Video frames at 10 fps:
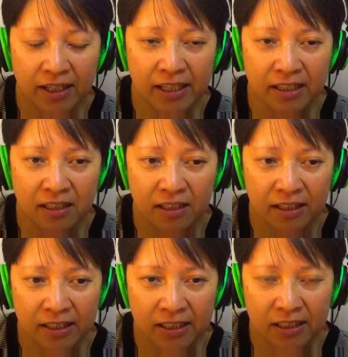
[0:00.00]
and the
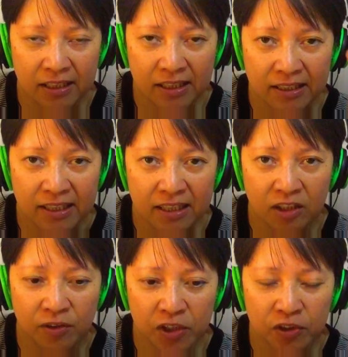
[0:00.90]

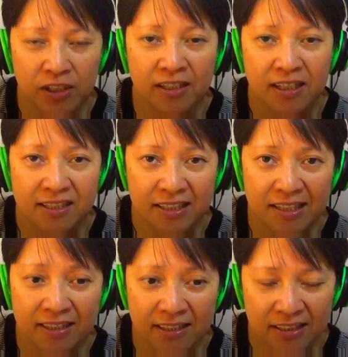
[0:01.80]
integration in the
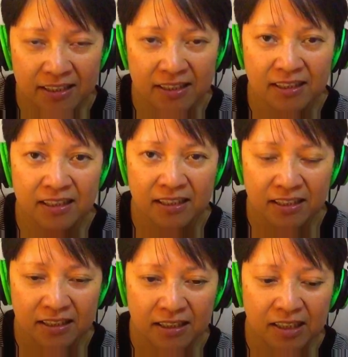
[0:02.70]
synthesis
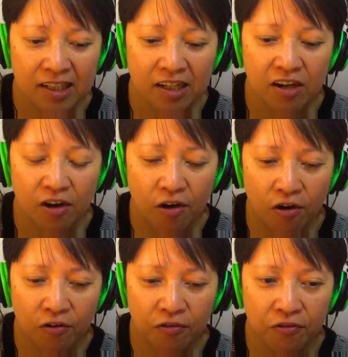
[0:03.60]

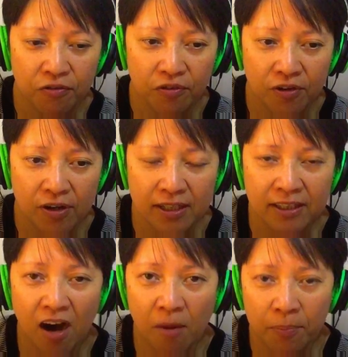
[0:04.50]
of
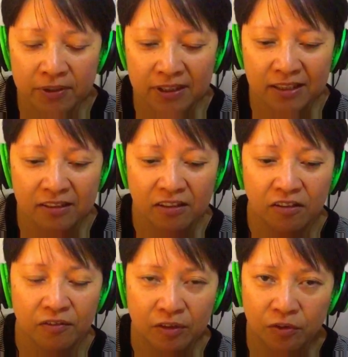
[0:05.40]
the opposite,
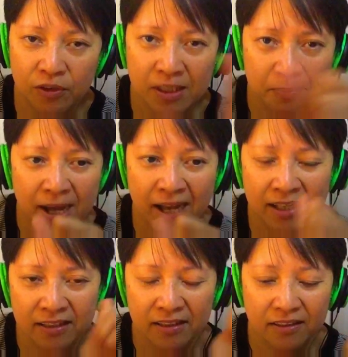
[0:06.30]
good and bad.
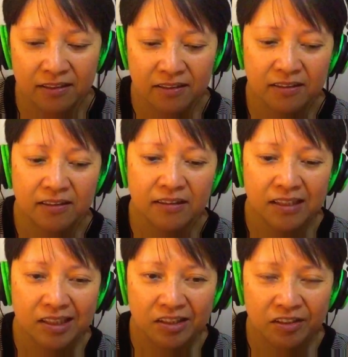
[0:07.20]

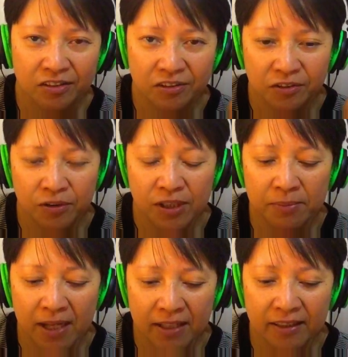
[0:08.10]
Good and
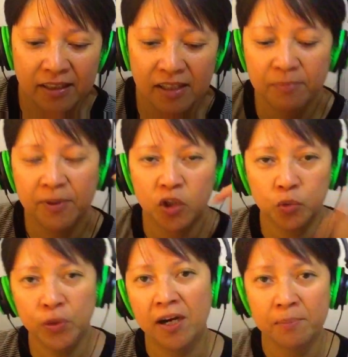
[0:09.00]
bad. Because
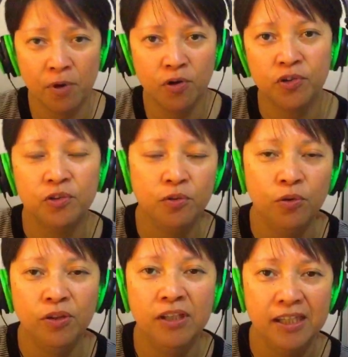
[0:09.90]
we are both
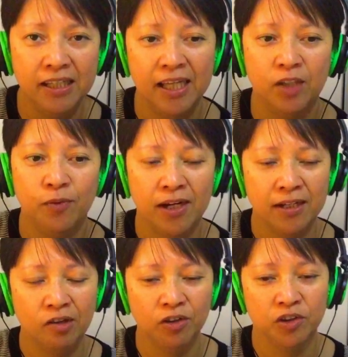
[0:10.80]
good and we are
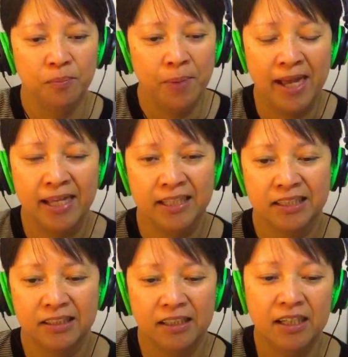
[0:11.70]
also bad.
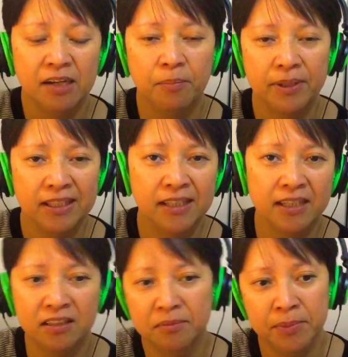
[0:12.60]
But it
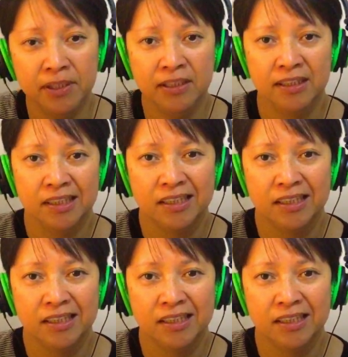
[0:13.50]
doesn't mean